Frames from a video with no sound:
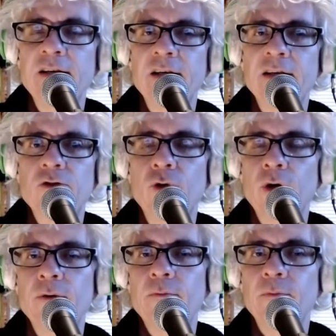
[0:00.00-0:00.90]
us
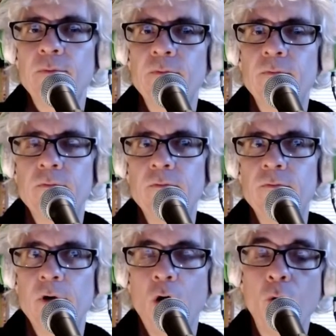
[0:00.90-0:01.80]
to
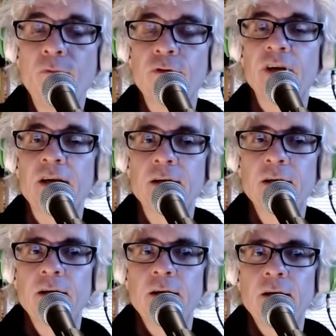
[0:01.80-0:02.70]
hopefully
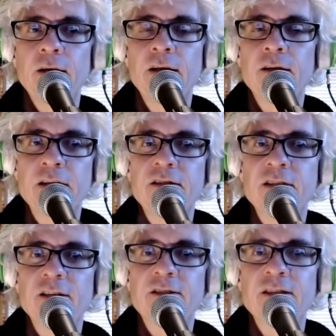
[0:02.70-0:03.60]
it
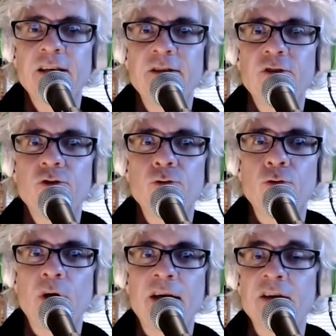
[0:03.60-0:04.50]
leads us
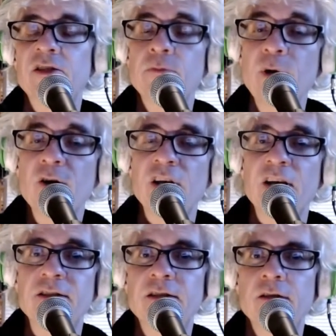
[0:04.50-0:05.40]
into an
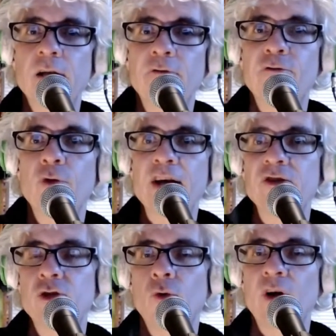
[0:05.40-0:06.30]
experience of
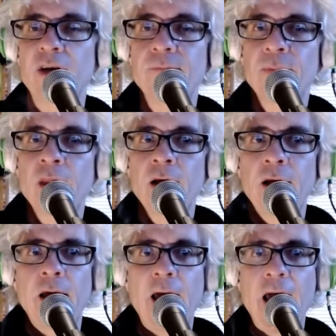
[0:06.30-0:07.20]
great joy.
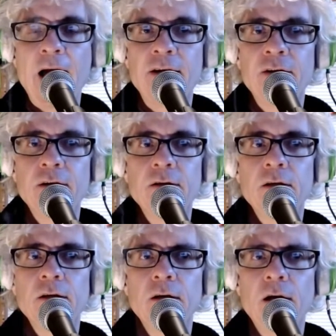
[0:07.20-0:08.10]
And
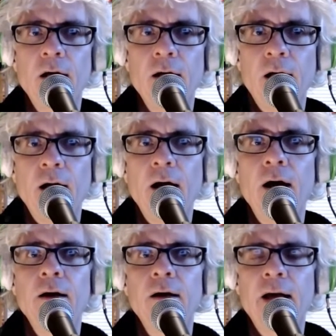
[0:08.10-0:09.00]

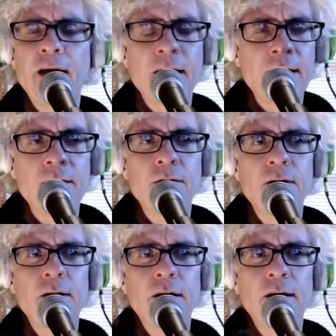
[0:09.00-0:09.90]

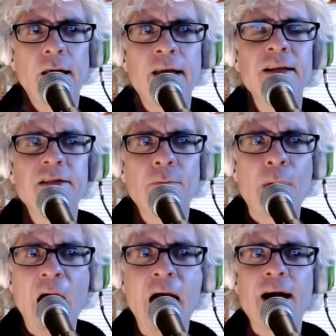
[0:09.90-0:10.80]
it's a
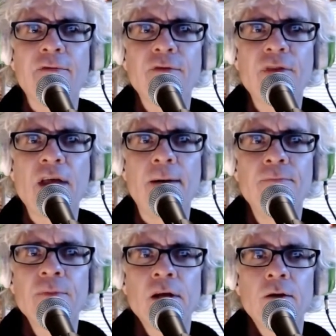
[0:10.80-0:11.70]
path that
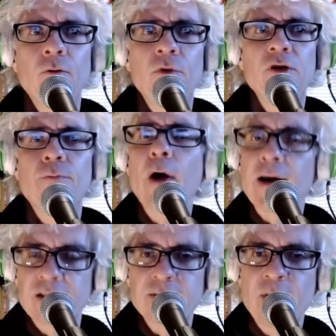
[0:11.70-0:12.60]
when you
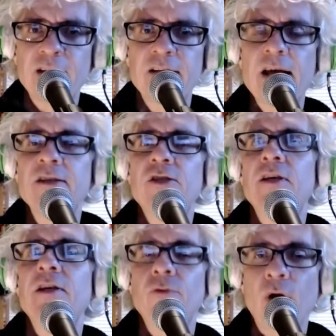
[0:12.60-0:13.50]
practice
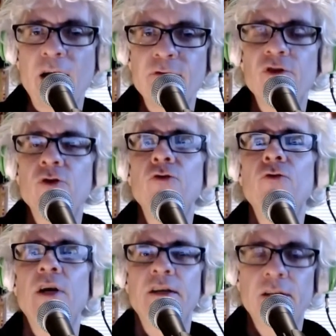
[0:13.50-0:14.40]
meditation and right
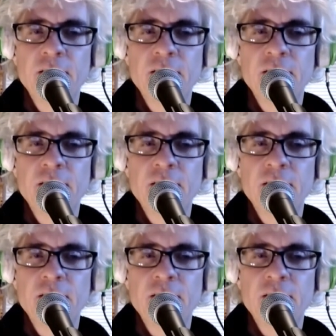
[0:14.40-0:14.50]
view and